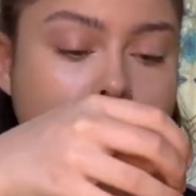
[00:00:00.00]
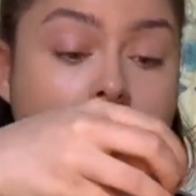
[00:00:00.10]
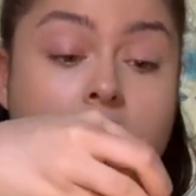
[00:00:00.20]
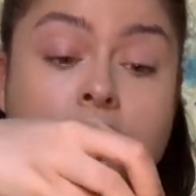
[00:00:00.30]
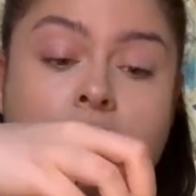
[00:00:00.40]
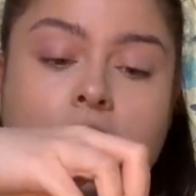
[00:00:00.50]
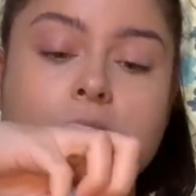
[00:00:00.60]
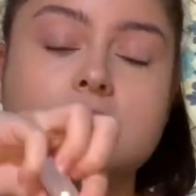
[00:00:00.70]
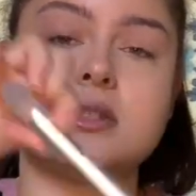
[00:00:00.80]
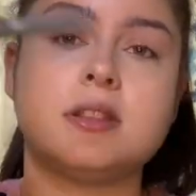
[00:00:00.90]
I do,
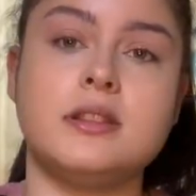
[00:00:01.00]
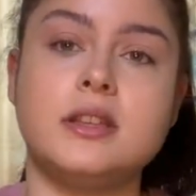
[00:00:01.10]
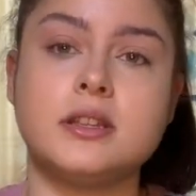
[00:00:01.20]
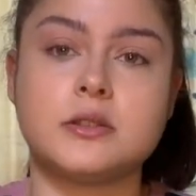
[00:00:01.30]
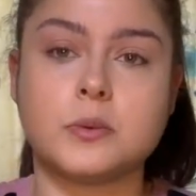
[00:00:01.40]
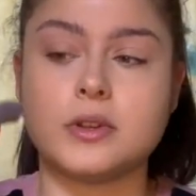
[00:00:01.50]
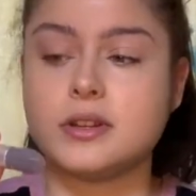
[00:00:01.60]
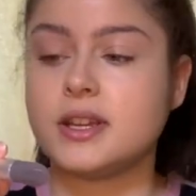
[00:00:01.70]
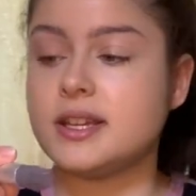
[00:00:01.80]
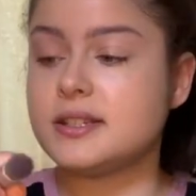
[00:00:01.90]
it's this
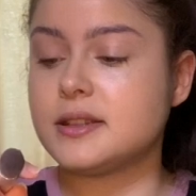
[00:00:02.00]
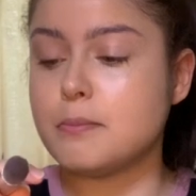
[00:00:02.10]
one. It's the